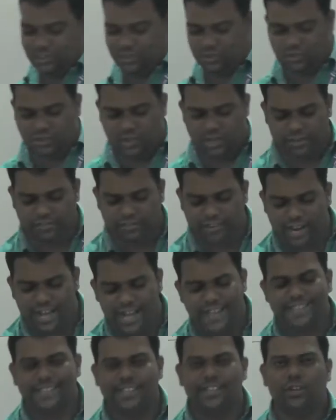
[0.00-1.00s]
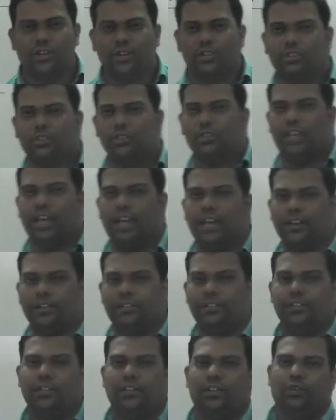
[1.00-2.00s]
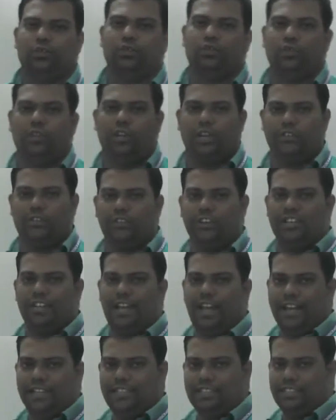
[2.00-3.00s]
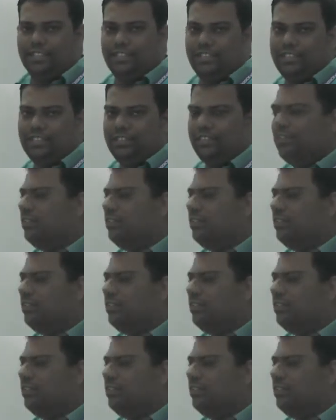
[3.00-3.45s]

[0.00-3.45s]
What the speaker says: So liquid acid also there. So liquid acids,